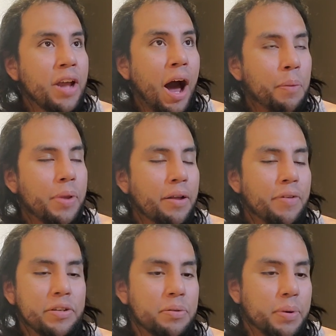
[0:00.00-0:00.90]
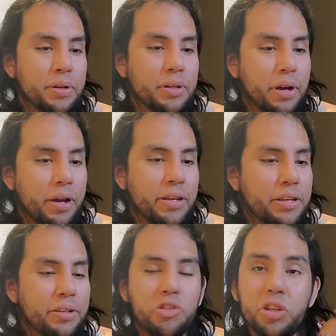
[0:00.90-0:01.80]
I'm not invested, but
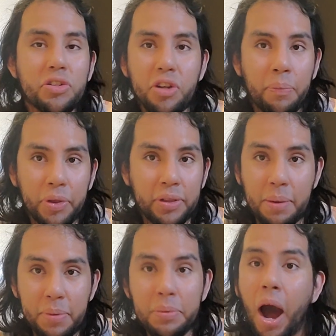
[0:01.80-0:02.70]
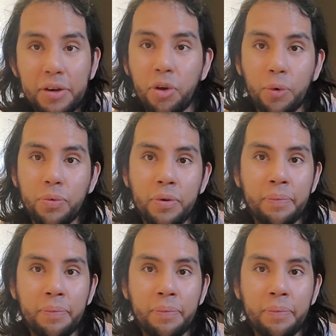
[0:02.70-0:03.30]
he sees something that maybe I don't,